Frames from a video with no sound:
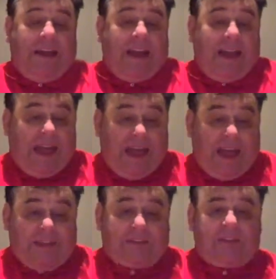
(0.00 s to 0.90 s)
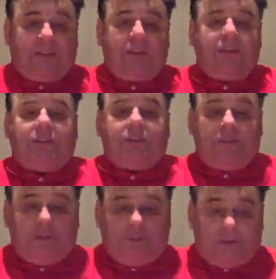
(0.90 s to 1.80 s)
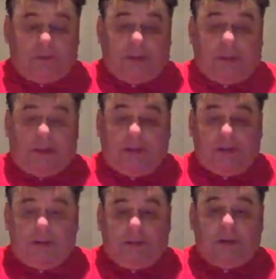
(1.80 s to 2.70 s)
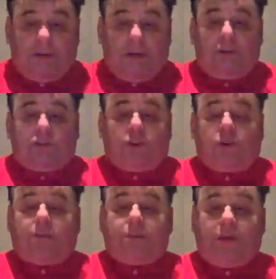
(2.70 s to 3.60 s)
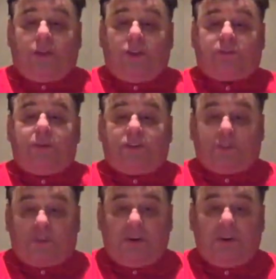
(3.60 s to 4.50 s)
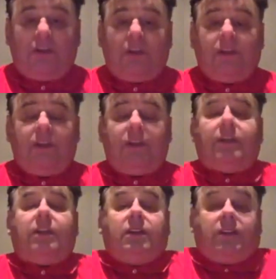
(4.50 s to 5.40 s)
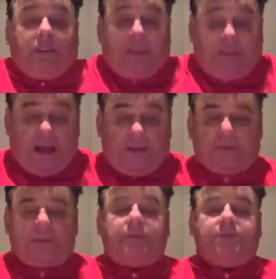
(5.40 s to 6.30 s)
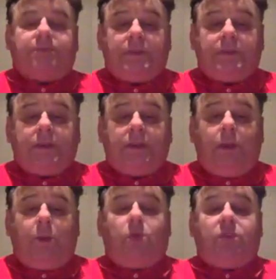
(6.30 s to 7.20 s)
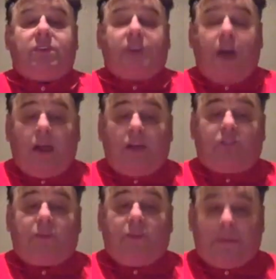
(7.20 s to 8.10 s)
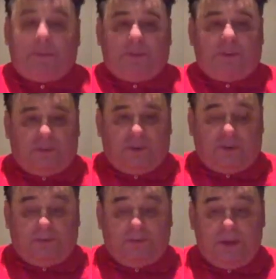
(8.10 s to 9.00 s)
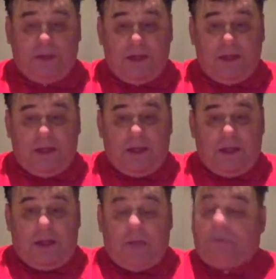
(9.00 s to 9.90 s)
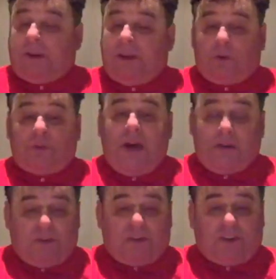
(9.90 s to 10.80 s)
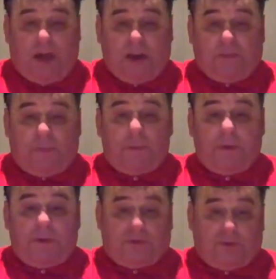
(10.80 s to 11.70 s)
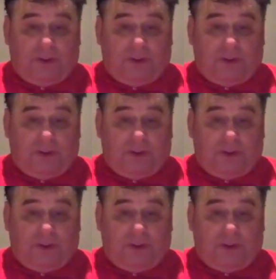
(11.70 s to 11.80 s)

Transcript: as the Circuit Methodist minister in Alford. He will retire from that position, but he will not retire from the ministry.